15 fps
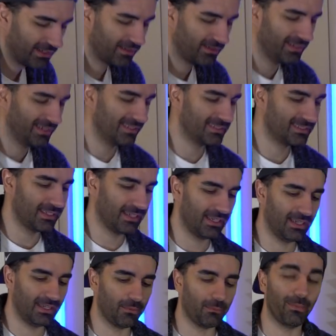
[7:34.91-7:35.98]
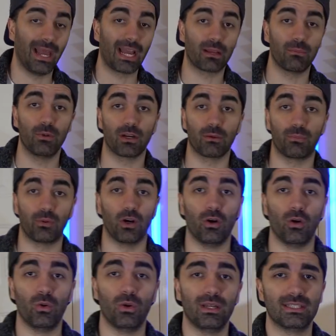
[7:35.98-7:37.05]
here is a MacBook
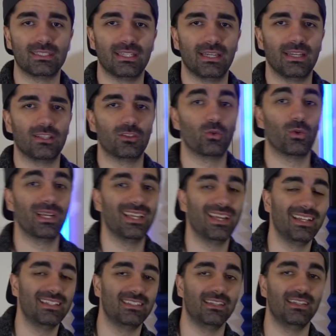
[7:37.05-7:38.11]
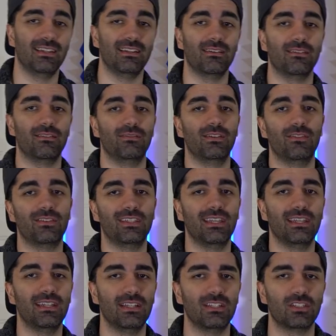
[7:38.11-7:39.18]
Pro. It's a 2018
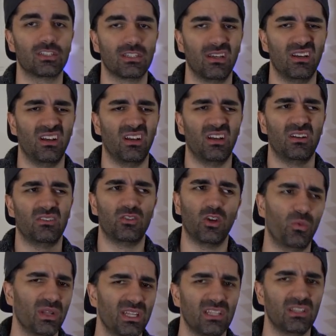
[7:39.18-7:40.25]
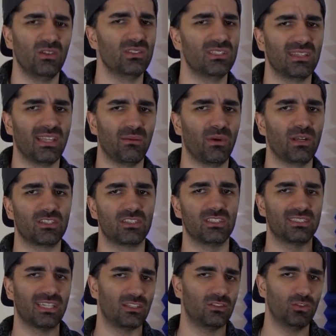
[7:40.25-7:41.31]
15 inch. Don't really use it that much
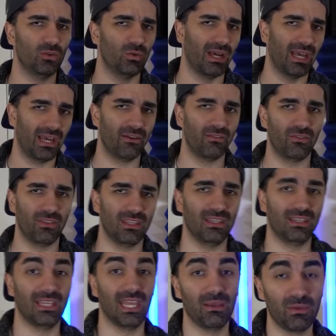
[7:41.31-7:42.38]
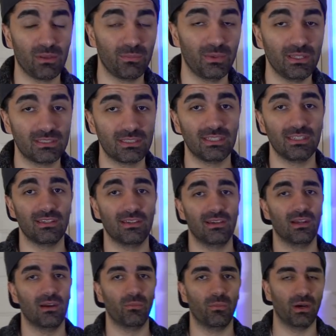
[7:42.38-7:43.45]
since I do have the gaming PC,
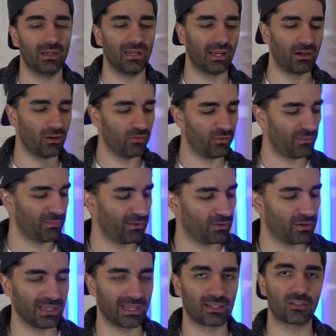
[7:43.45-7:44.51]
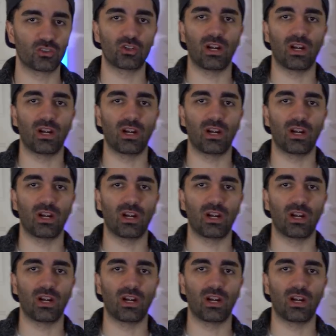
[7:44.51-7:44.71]
but I don't know if I'm ever like